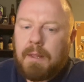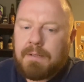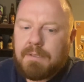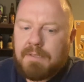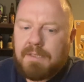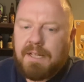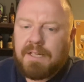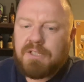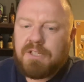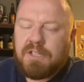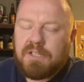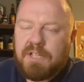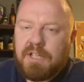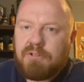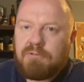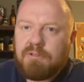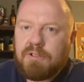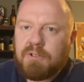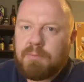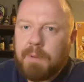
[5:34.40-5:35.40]
Touch of
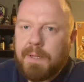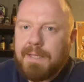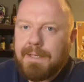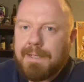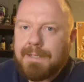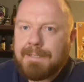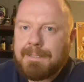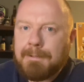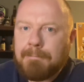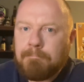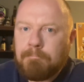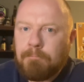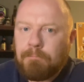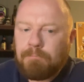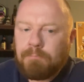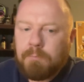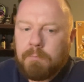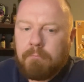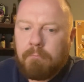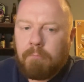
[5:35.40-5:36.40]
citrus sweetness
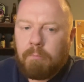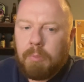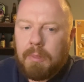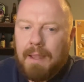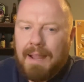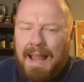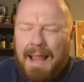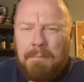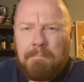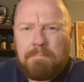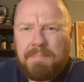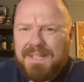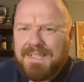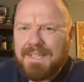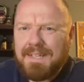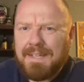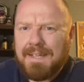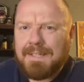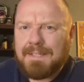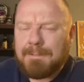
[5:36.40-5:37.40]
and
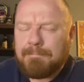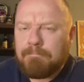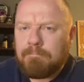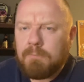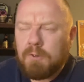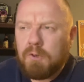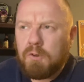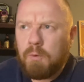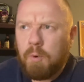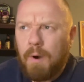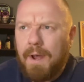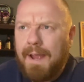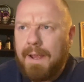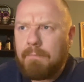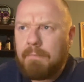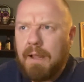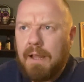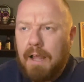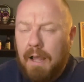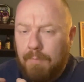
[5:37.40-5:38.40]
bitterness, quite
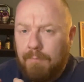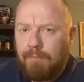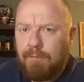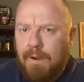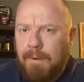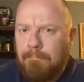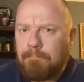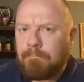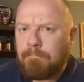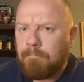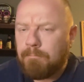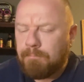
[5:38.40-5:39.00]
up front.